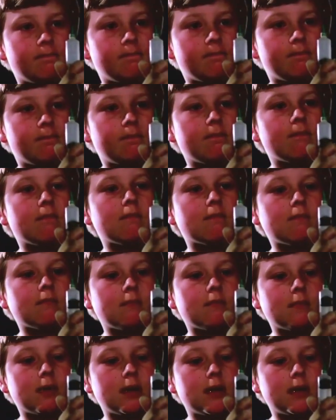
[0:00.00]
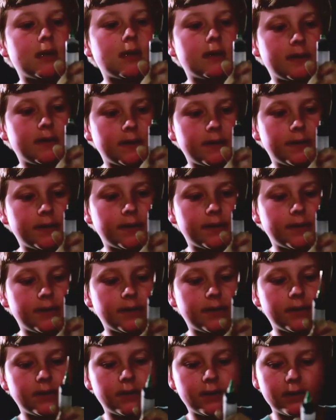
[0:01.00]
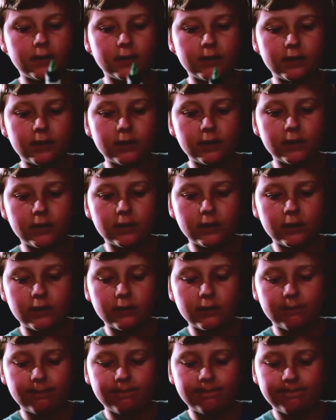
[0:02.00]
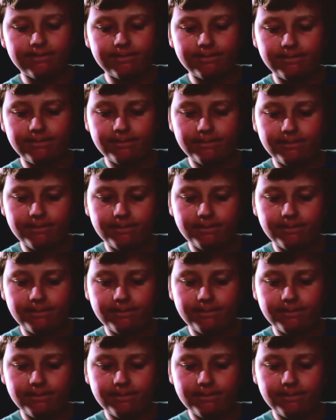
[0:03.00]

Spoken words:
The person shown says nothing.